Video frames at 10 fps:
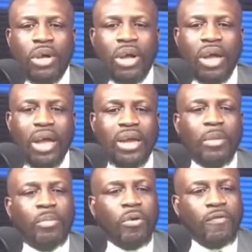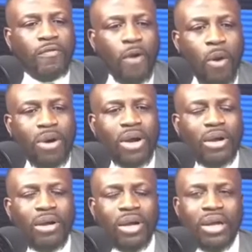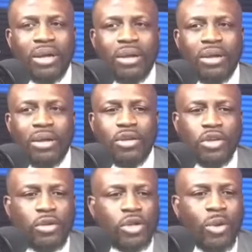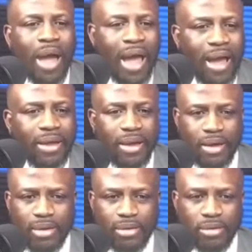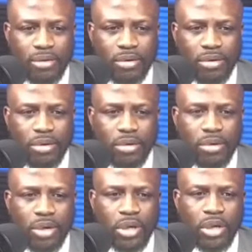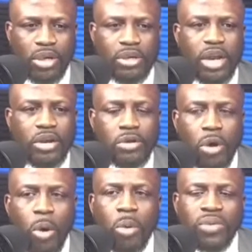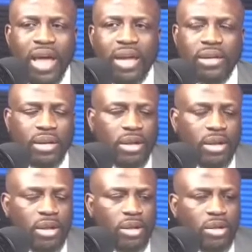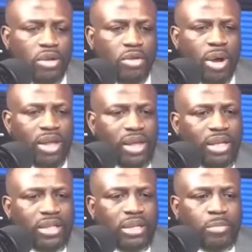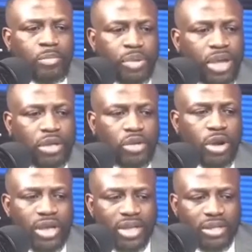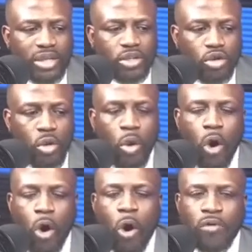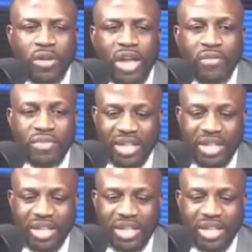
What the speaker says: and they provoke you to anger. They know that you are easily to go off if this